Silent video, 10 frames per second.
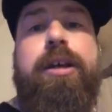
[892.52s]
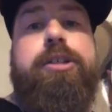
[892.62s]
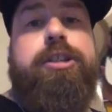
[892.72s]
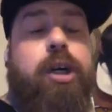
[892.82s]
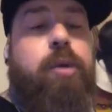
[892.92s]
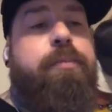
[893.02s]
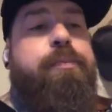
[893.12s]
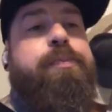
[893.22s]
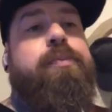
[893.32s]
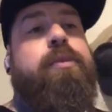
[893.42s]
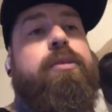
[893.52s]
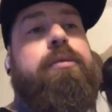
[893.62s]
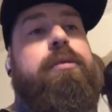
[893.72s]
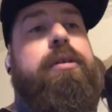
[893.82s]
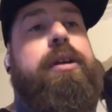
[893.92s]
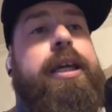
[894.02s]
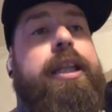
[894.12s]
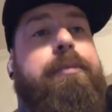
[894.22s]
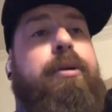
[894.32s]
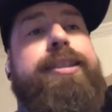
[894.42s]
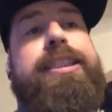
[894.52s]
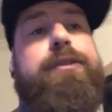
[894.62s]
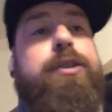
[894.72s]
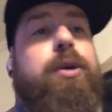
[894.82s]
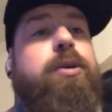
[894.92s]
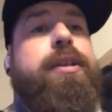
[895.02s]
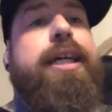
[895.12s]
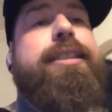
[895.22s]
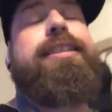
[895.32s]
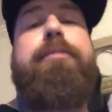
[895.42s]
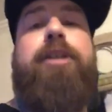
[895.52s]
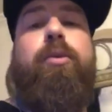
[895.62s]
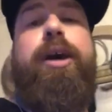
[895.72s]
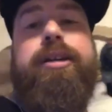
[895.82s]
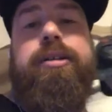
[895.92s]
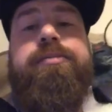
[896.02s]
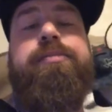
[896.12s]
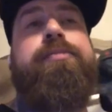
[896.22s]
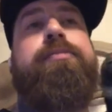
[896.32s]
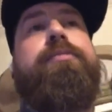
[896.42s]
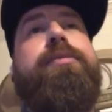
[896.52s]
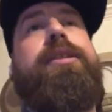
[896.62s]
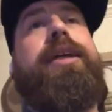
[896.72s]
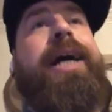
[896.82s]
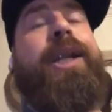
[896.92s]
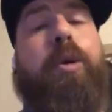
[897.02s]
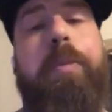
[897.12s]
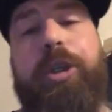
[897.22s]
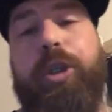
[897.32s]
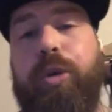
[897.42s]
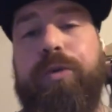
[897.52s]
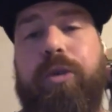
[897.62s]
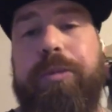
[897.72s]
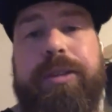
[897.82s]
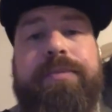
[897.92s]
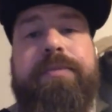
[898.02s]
So in the process of doing that, since I've been in Waco, God opened the door for me.